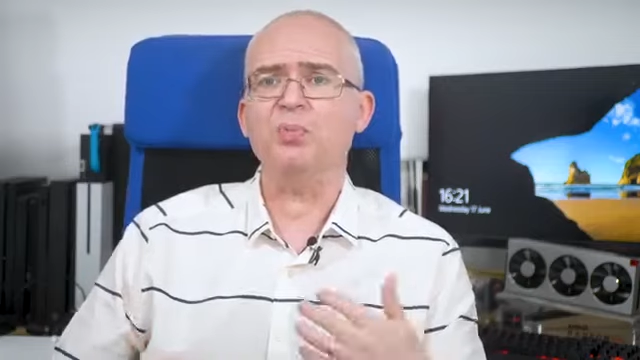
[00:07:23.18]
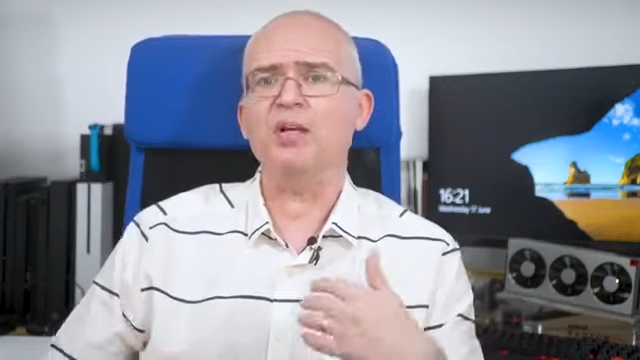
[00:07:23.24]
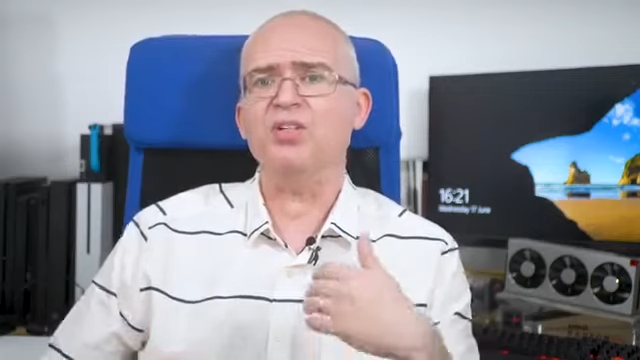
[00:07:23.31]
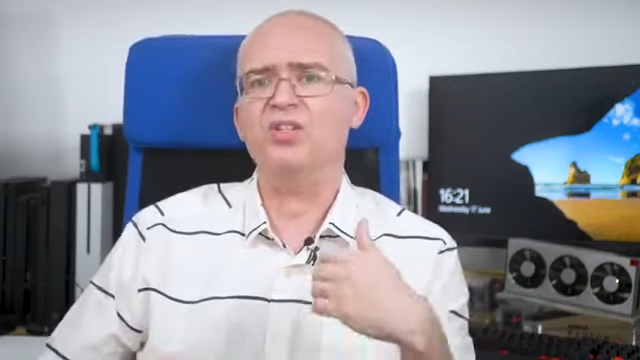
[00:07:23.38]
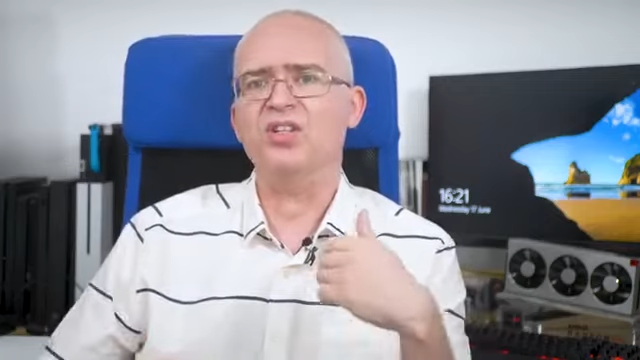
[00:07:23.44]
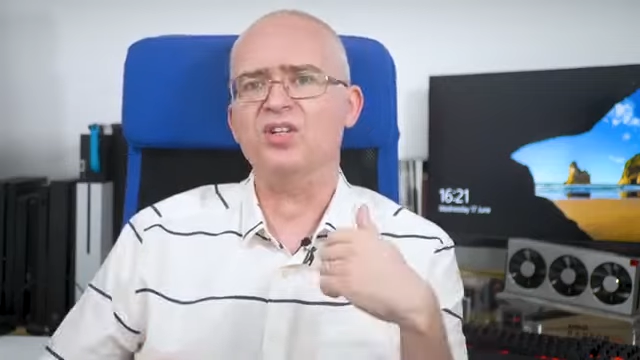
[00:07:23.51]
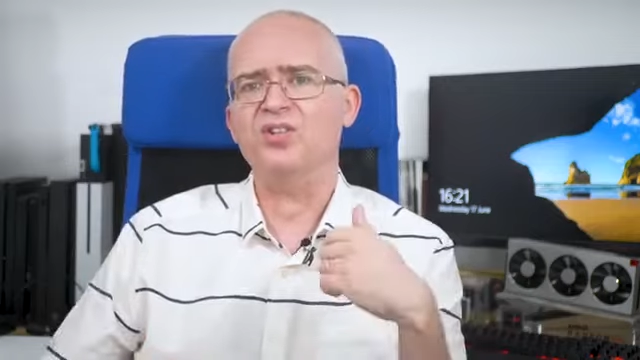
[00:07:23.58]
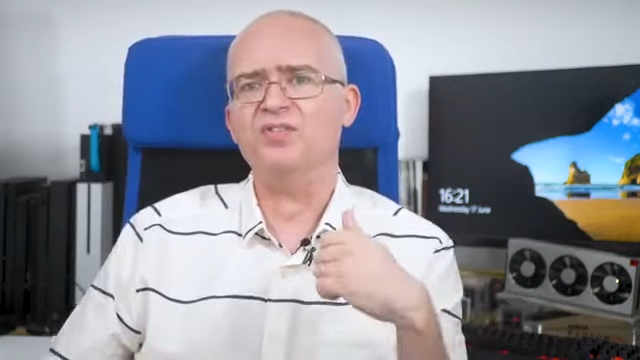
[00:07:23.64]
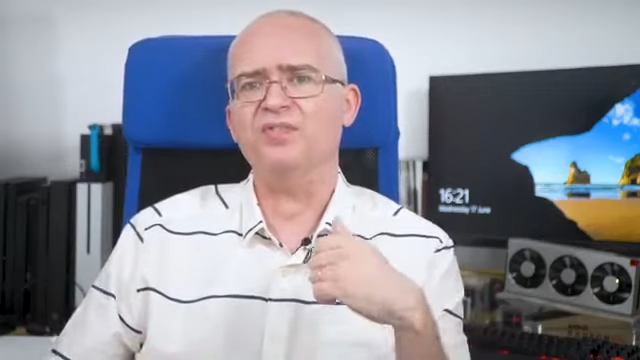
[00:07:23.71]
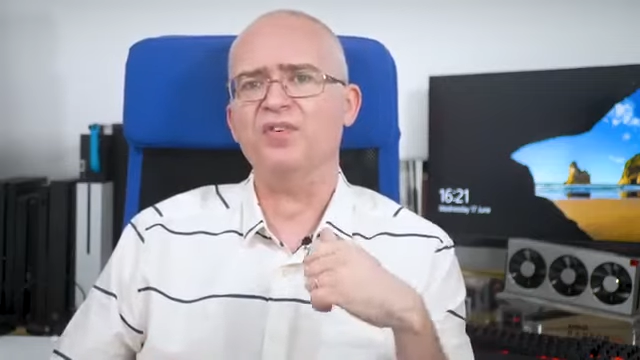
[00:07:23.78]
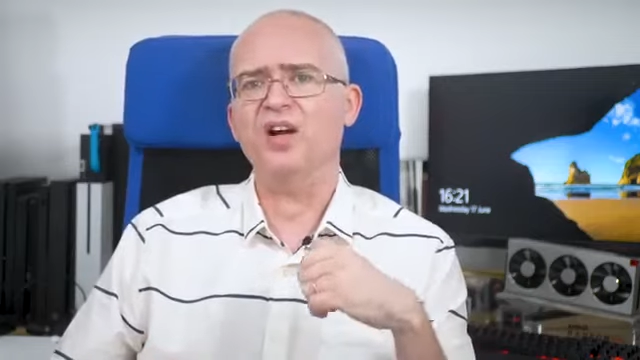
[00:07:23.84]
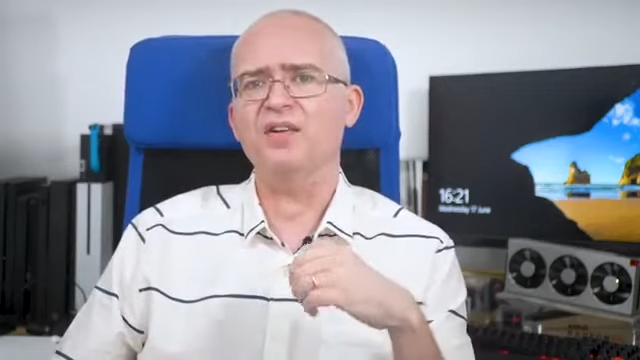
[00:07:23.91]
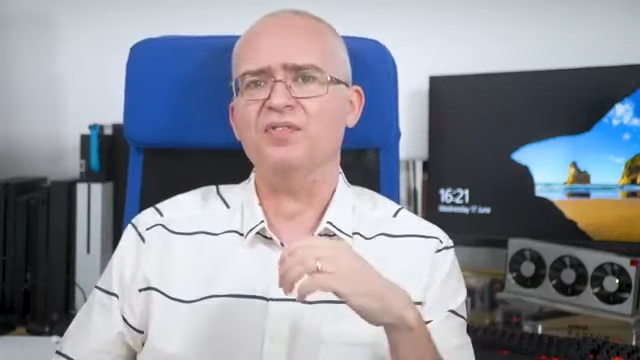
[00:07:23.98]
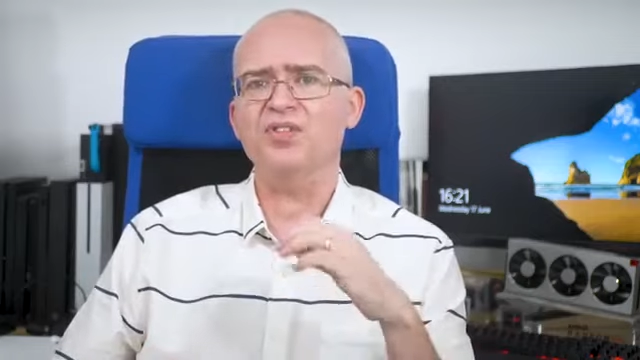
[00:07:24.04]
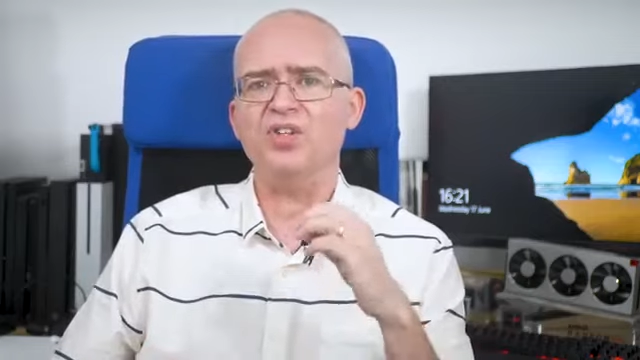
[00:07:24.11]
PlayStation
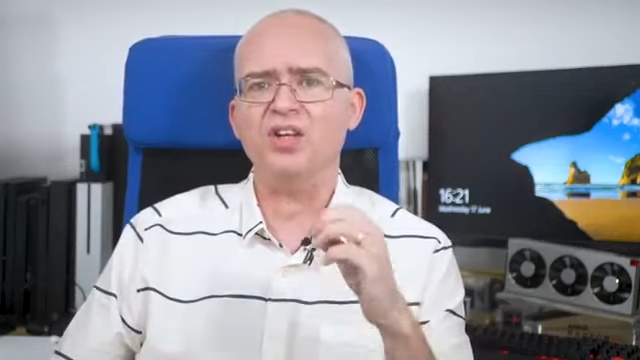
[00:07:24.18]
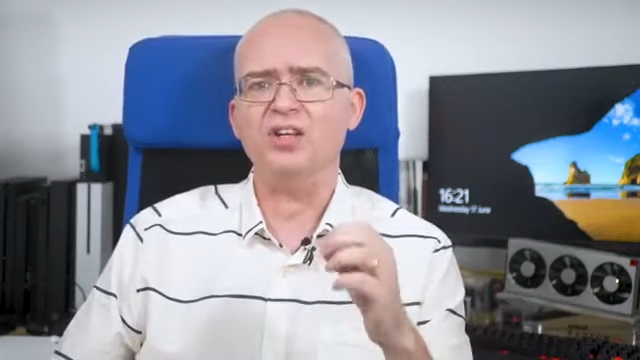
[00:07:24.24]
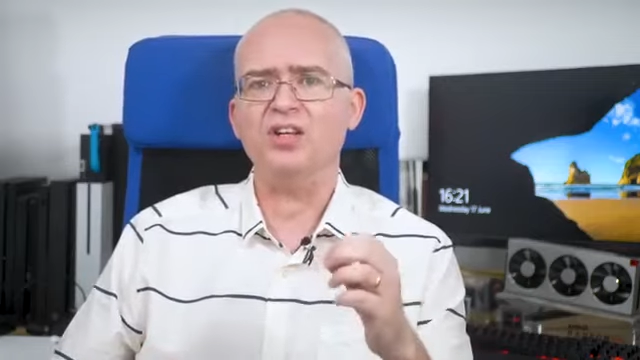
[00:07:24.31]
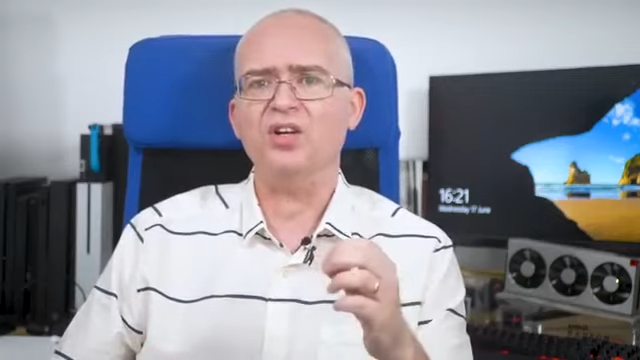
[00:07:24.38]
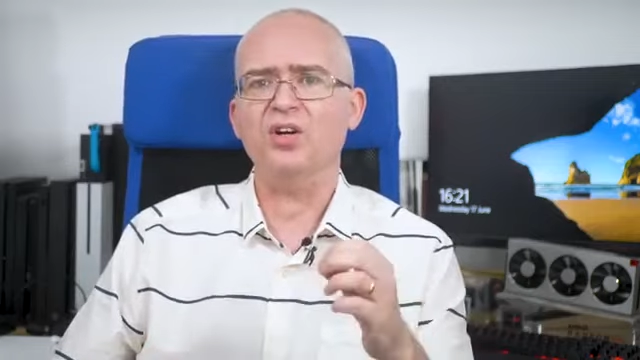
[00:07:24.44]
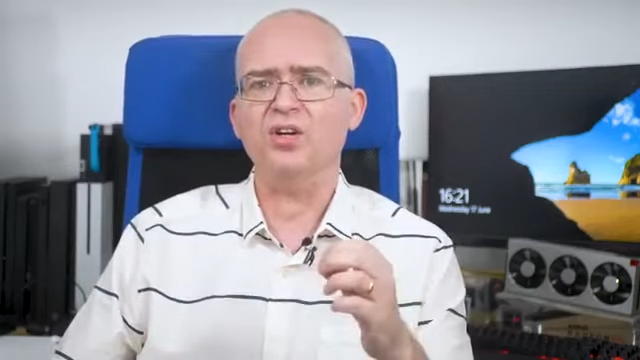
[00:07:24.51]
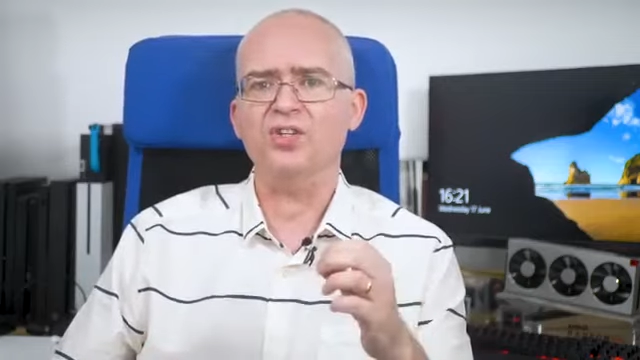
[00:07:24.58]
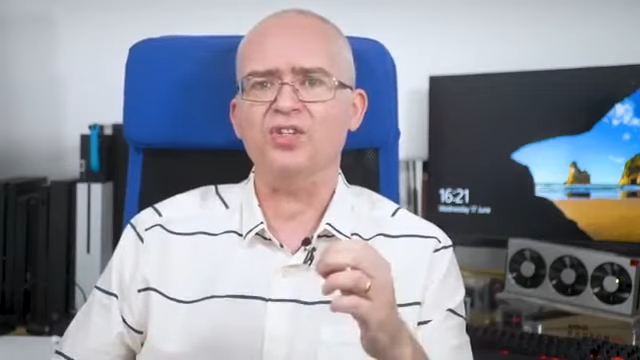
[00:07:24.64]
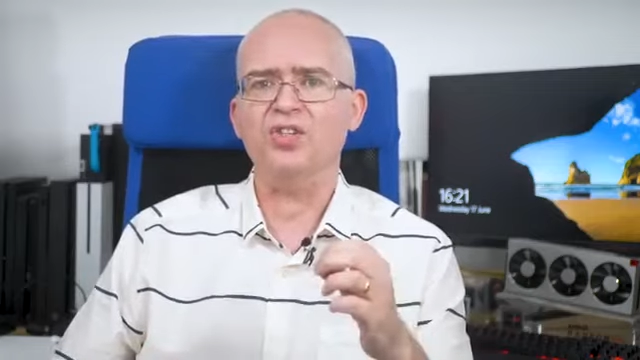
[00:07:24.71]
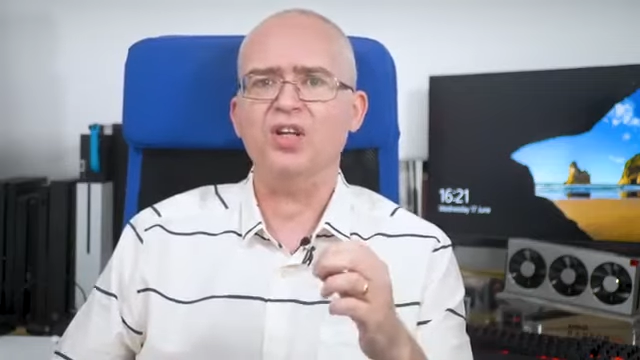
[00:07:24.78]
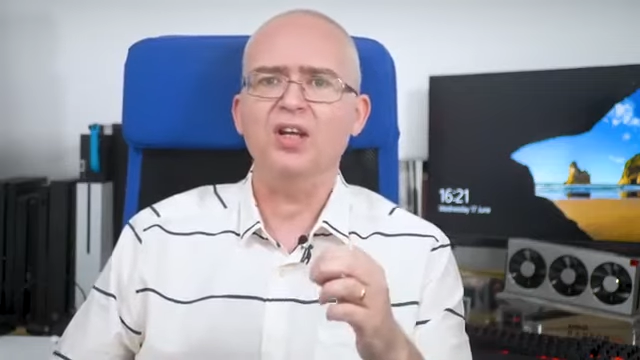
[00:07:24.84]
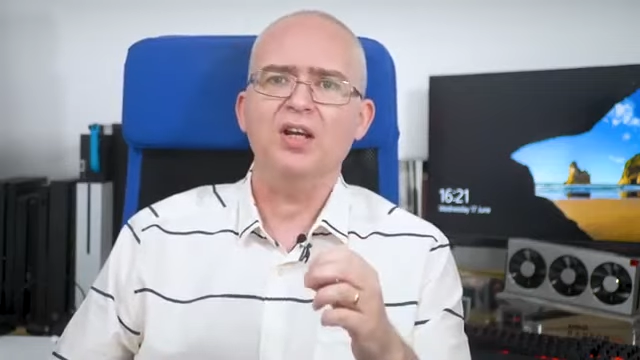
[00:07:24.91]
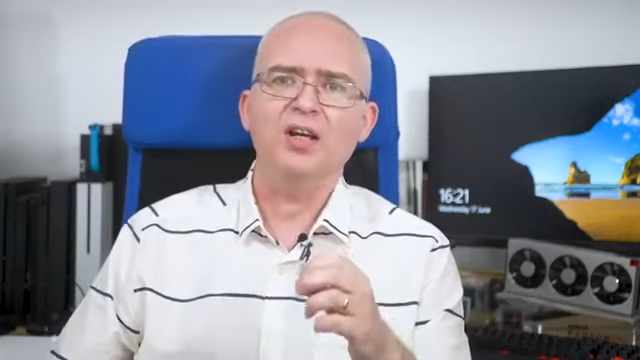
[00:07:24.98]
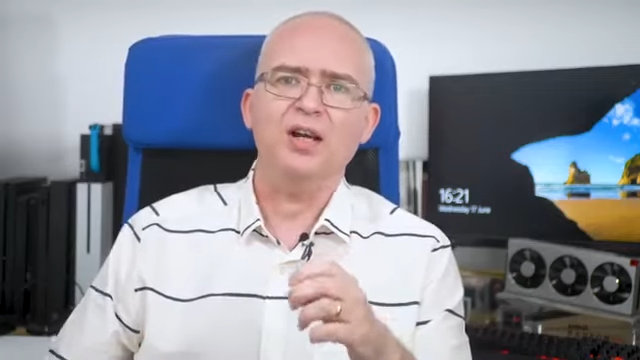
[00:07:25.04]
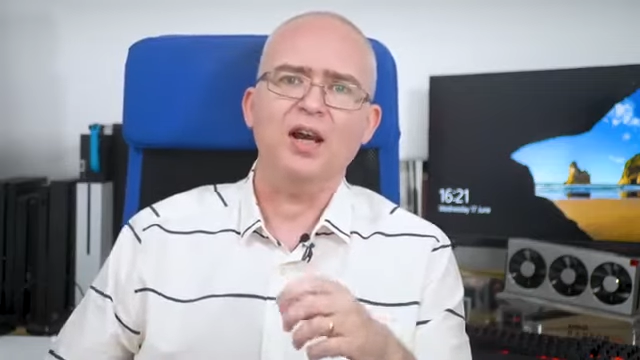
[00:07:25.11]
5 is going to cost,
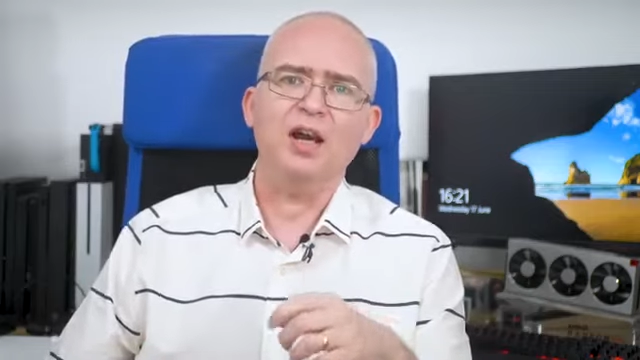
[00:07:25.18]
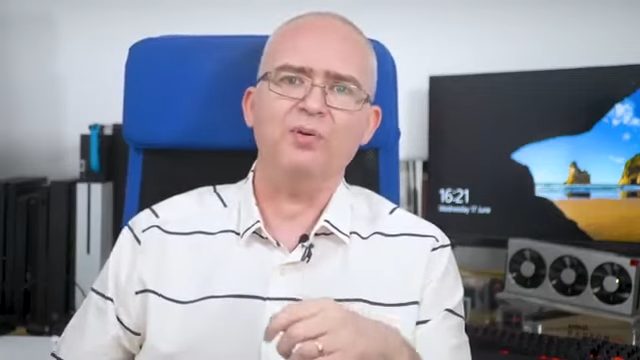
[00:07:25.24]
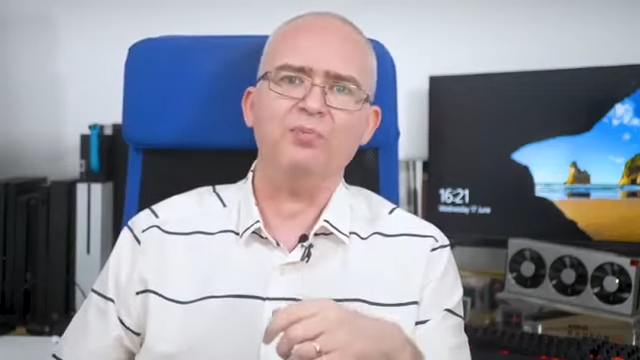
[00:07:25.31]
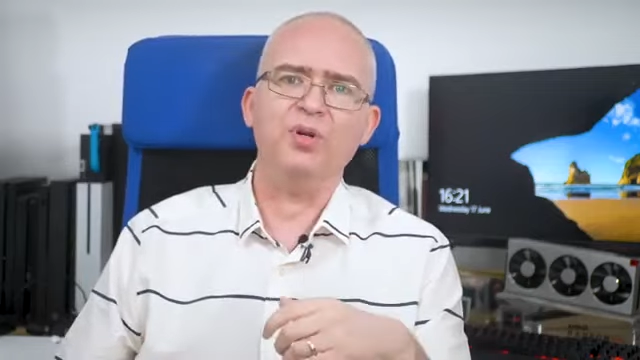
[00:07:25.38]
and